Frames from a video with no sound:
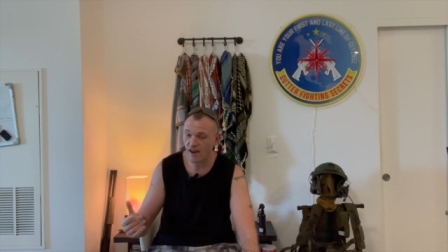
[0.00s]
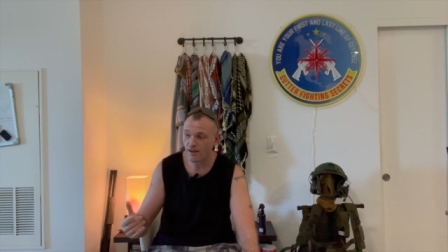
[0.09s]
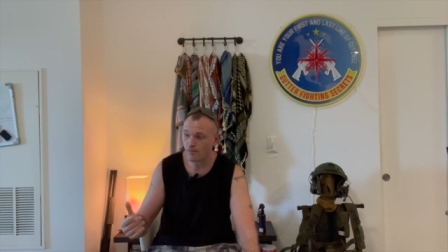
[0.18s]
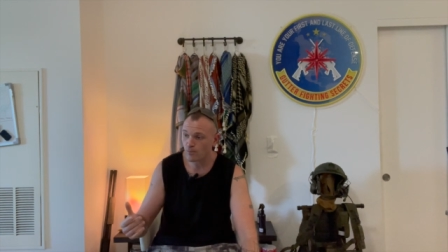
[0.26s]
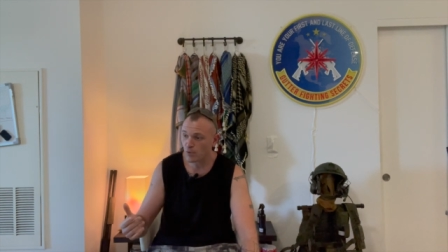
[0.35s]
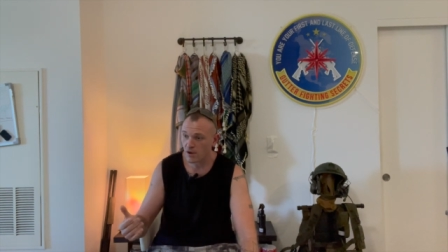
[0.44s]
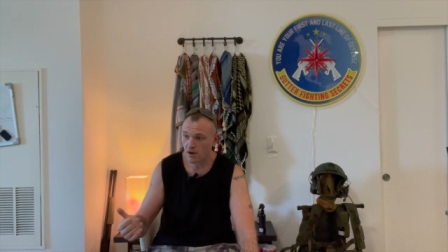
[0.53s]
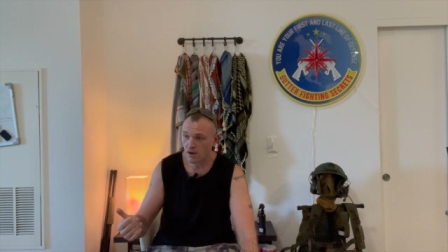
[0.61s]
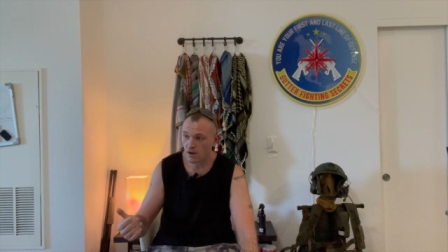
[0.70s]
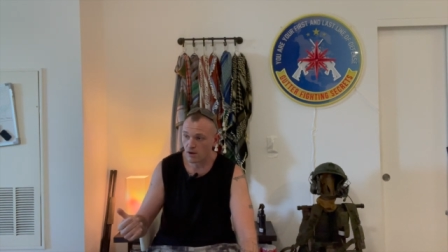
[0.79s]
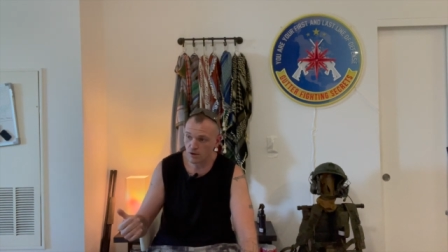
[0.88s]
that
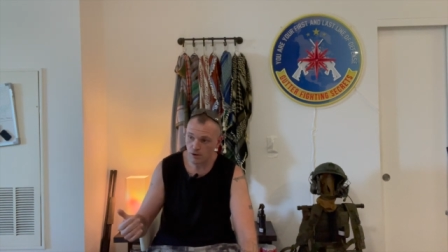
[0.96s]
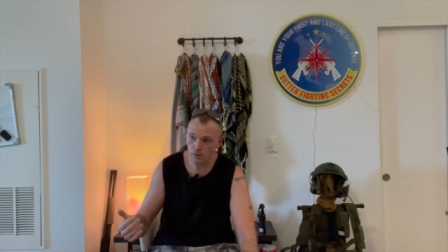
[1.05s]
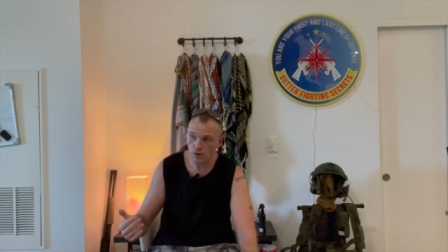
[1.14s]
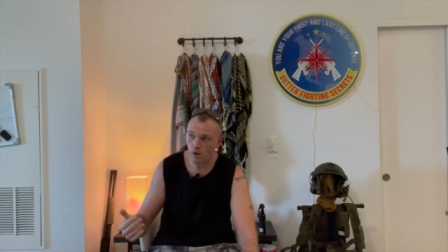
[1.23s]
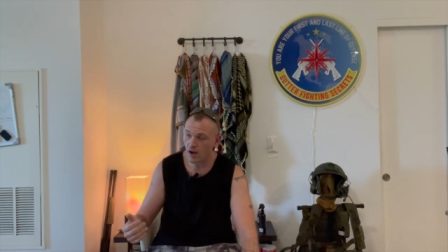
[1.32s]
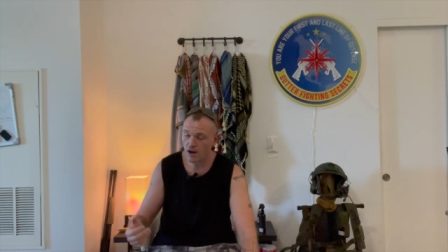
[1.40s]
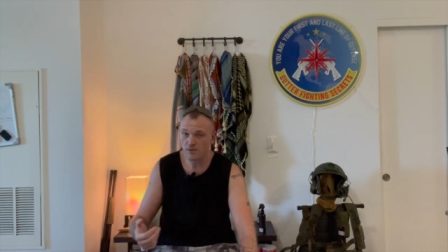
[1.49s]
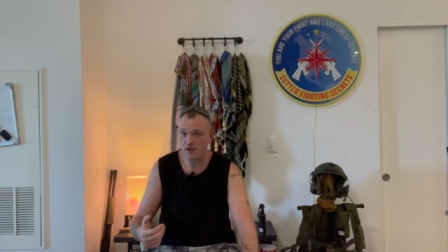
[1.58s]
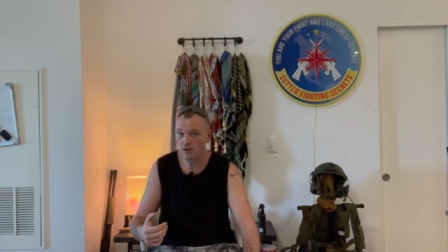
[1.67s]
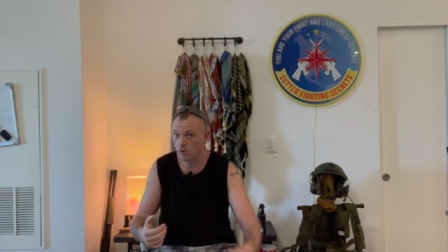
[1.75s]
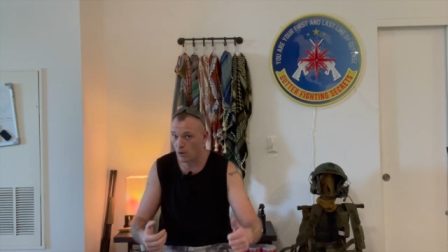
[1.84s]
you know how to
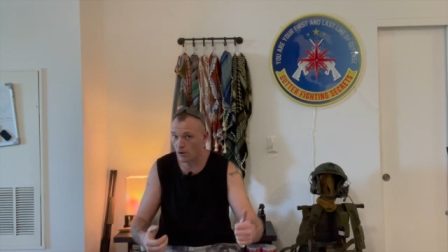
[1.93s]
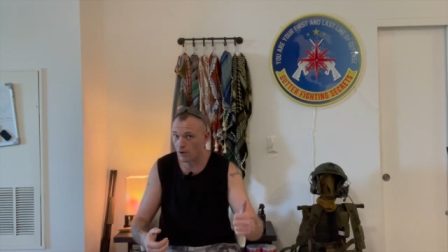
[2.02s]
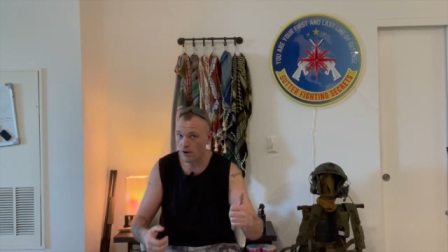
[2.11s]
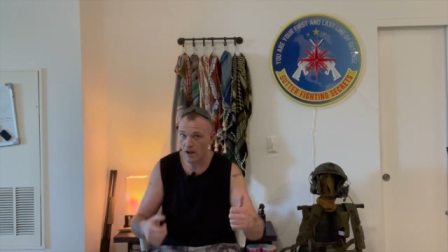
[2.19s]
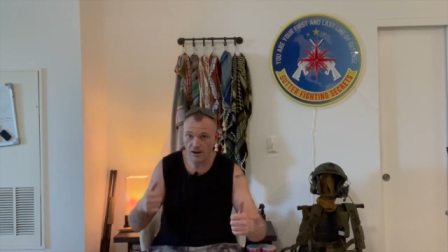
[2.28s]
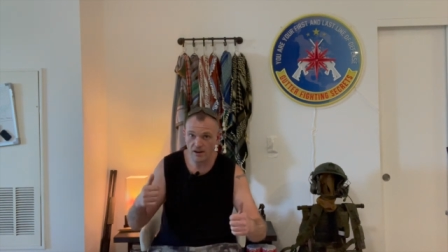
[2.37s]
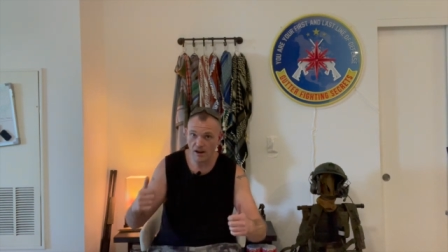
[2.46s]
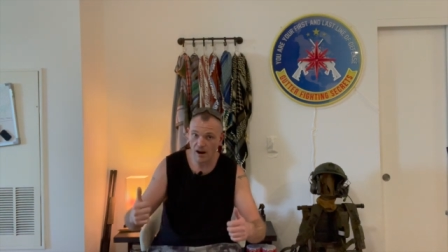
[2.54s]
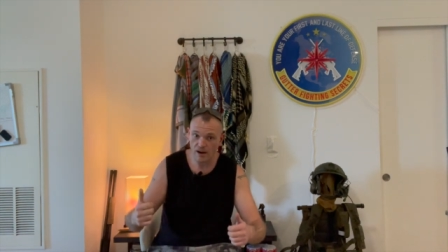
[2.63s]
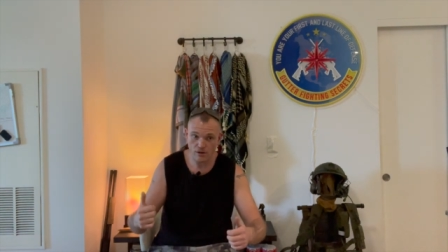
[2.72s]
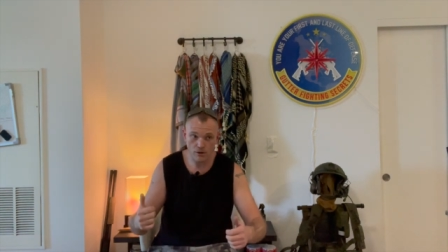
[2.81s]
be a lawyer and a
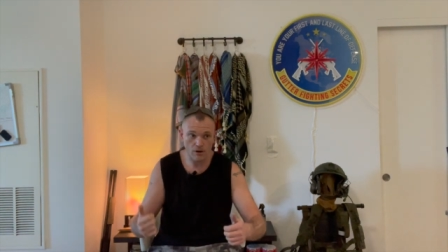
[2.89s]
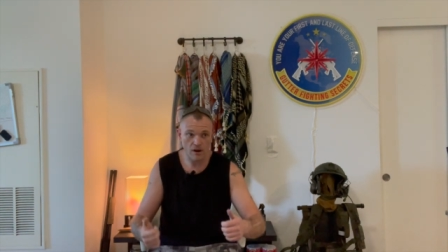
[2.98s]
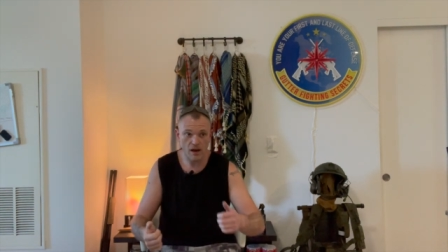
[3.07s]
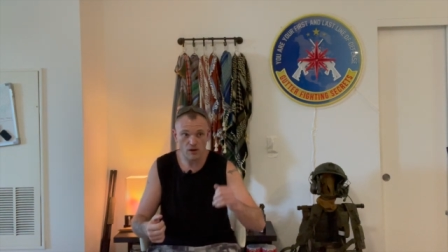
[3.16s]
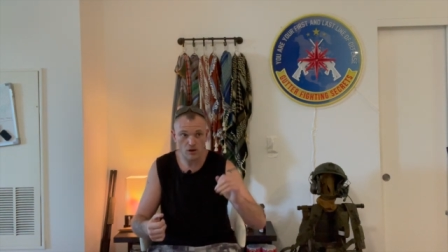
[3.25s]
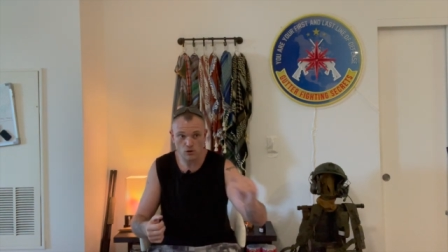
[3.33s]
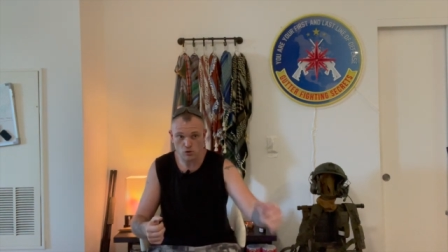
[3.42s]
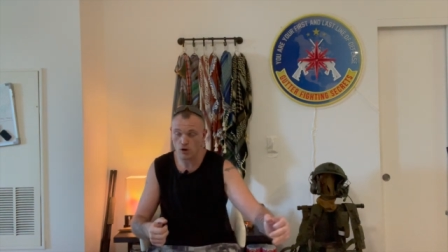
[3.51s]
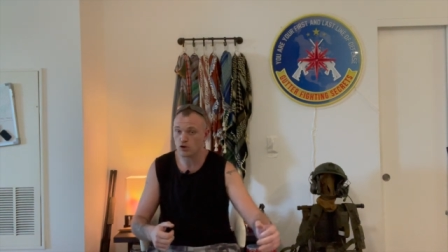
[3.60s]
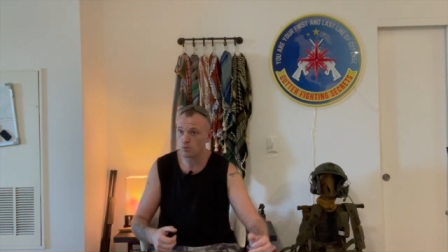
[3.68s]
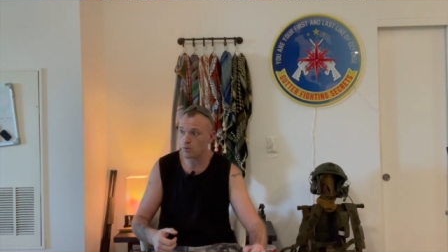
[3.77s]
doctor and a
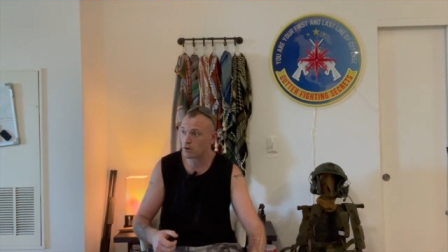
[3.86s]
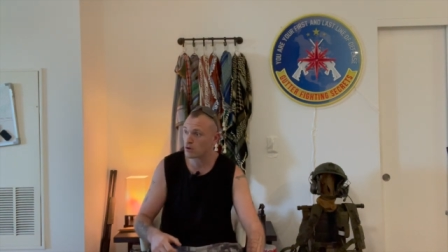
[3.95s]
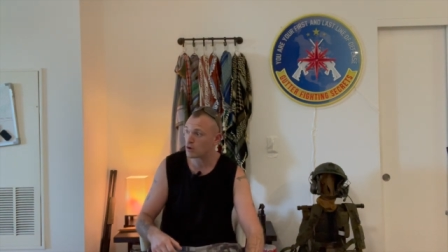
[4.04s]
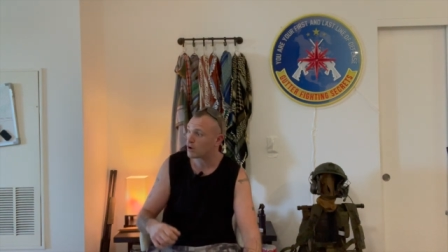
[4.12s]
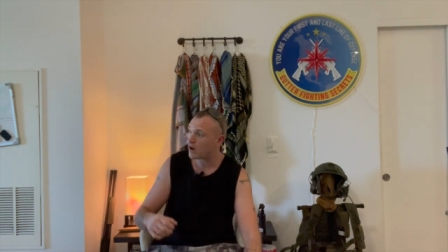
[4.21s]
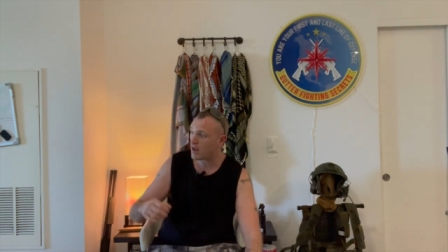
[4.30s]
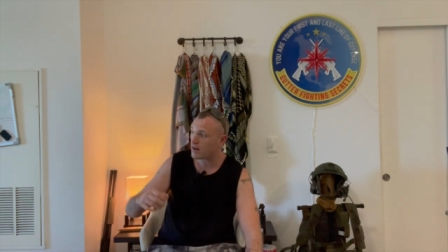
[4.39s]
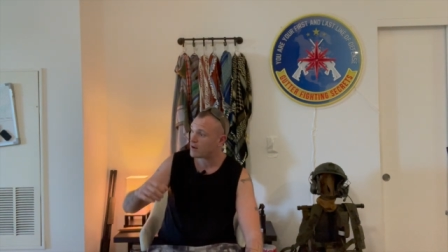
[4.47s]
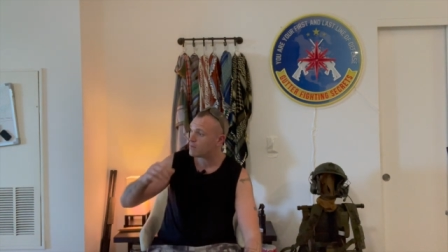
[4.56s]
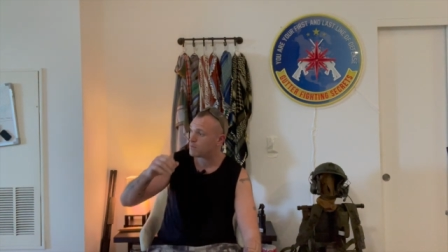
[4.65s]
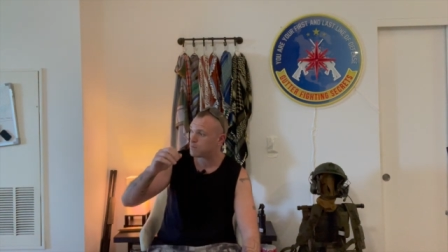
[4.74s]
construction worker and
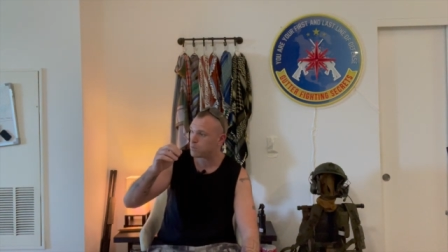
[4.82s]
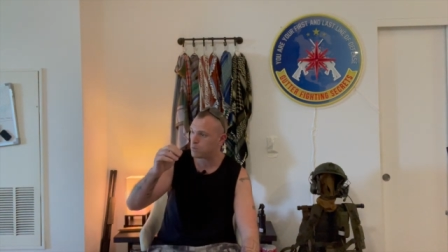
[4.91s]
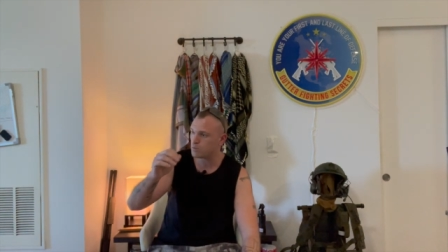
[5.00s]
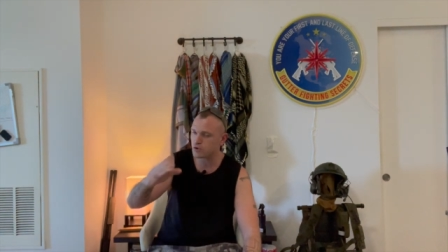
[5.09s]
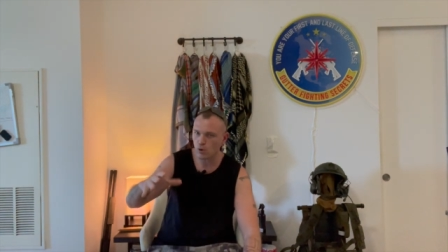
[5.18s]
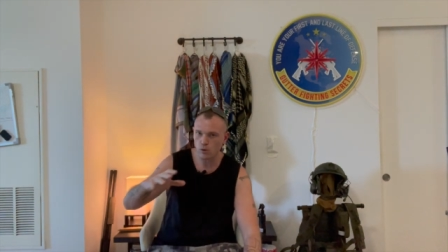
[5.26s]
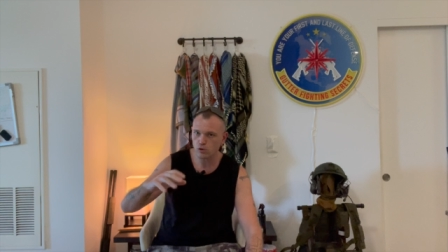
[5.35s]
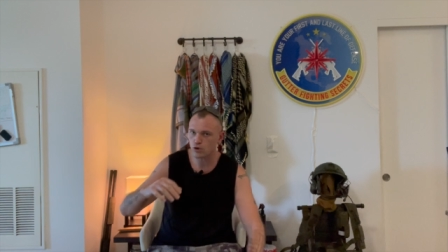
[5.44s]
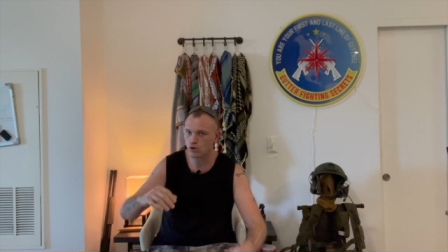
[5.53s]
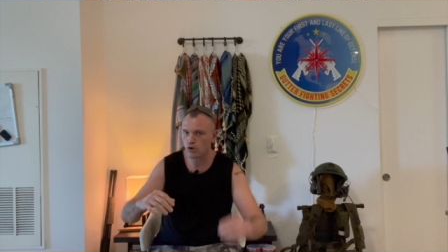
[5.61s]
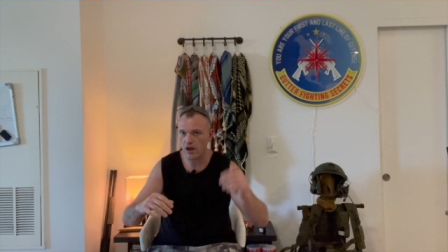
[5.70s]
a
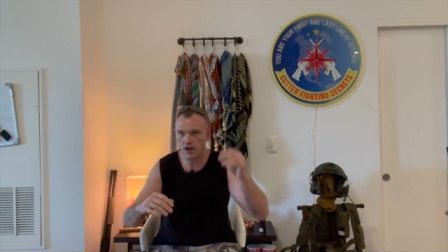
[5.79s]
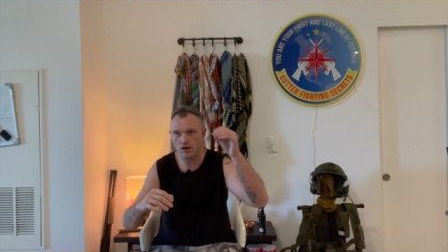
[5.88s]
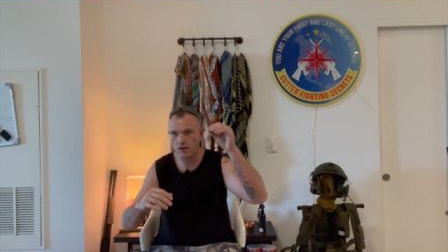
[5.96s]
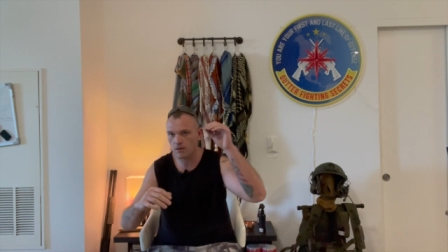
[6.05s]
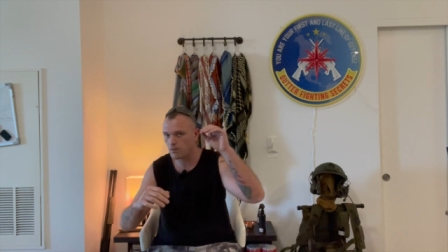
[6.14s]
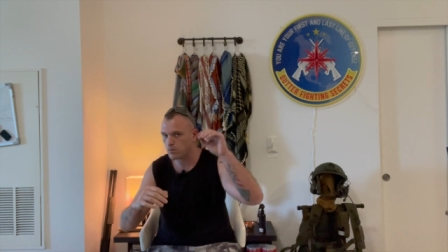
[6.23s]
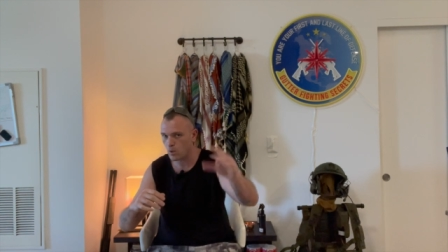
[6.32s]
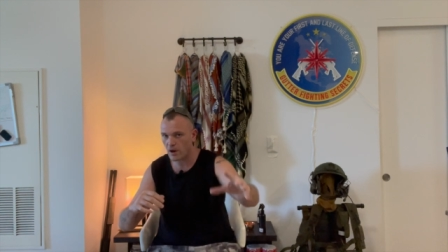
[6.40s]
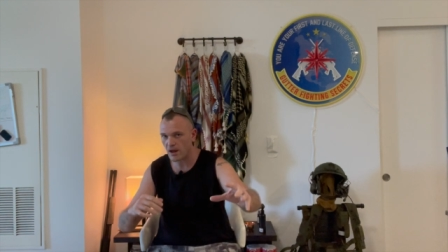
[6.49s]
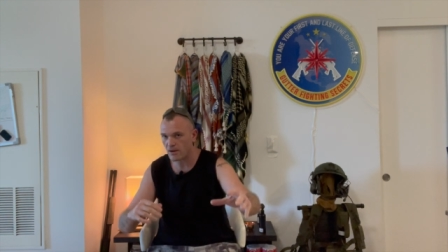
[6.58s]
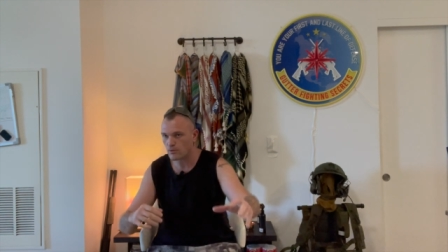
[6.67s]
soldier and a
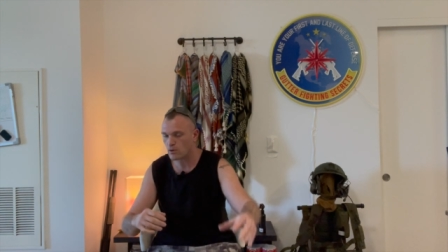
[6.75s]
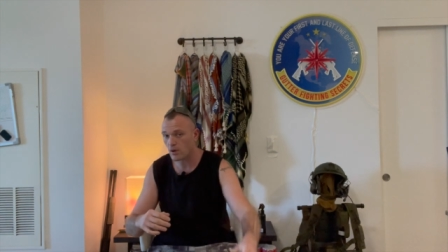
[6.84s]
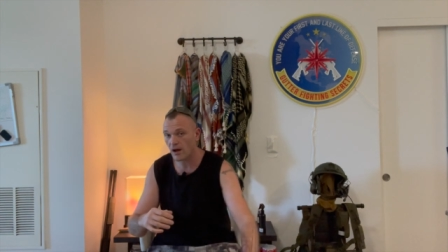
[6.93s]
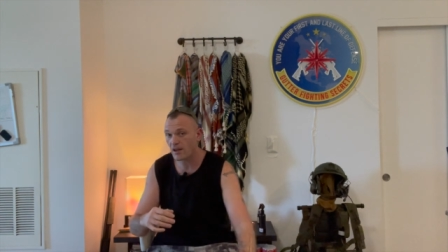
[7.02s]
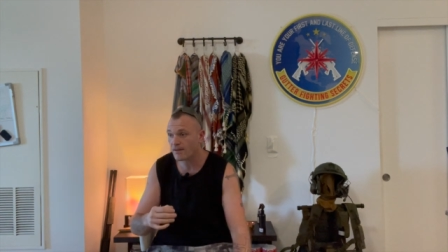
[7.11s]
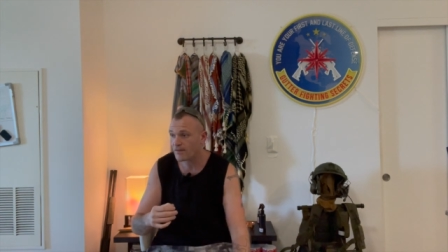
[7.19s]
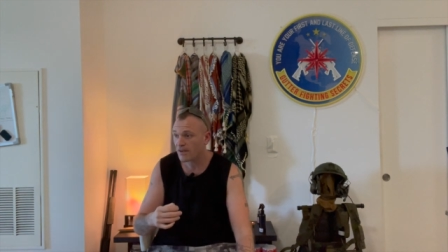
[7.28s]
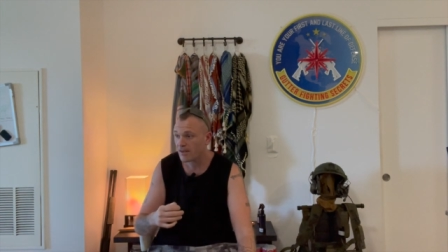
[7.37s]
whatever, right?